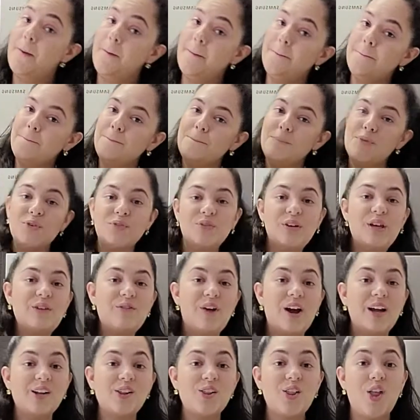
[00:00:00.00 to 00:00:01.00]
Moving
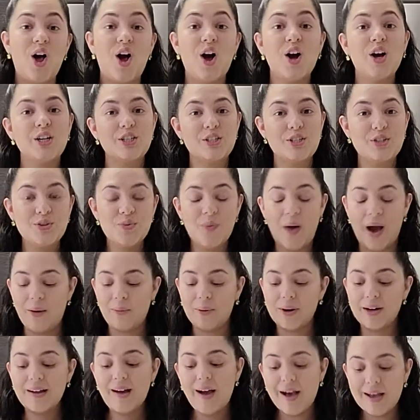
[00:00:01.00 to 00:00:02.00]
right along to
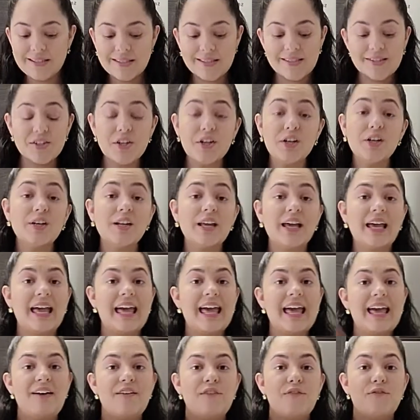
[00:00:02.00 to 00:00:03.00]
our custard.
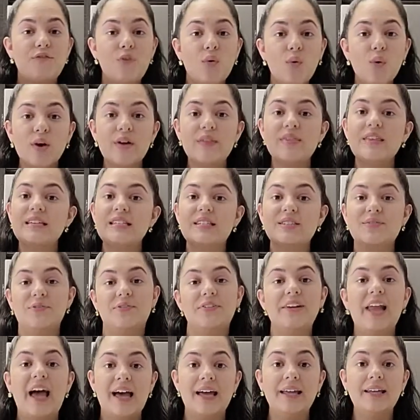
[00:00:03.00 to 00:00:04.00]
For this
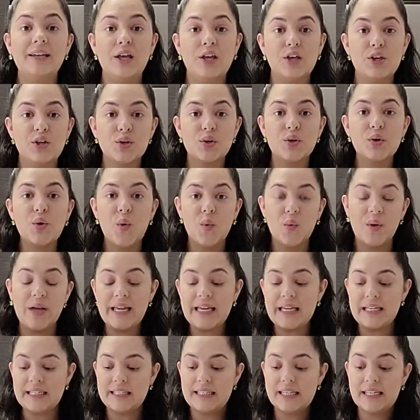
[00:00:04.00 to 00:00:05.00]
flan, you're
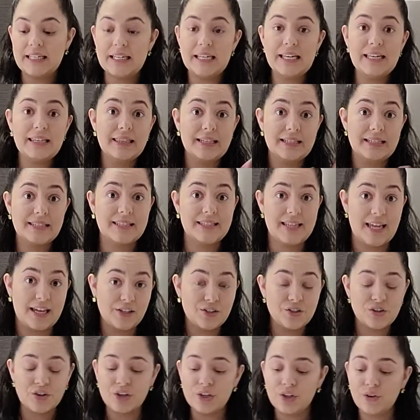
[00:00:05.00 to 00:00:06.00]
going to need the
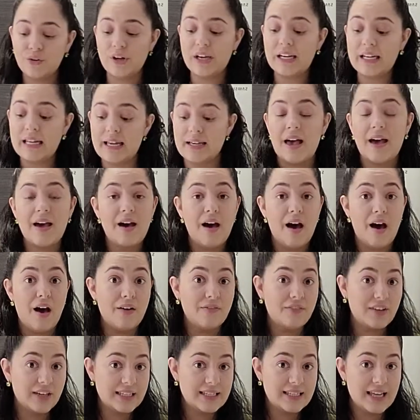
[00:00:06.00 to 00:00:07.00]
standard ingredients
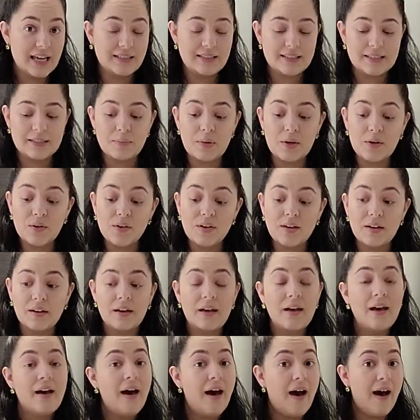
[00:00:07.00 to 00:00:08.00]
of condensed milk,
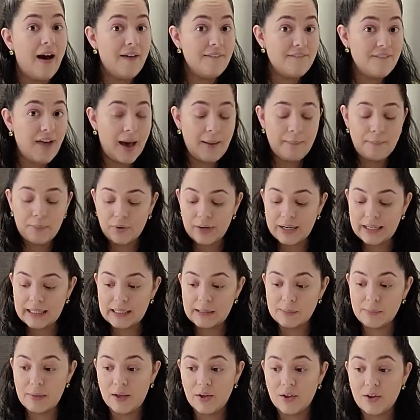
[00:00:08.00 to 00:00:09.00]
evaporated
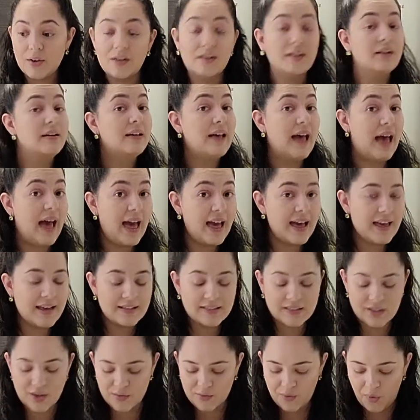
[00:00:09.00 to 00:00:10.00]
milk,
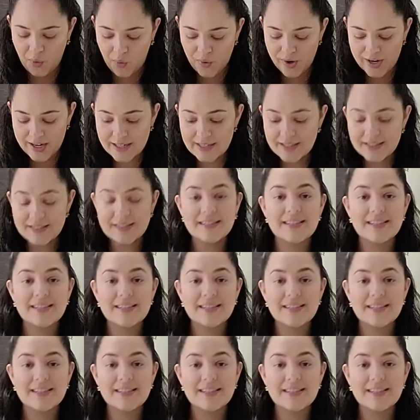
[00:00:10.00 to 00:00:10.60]
eggs of course,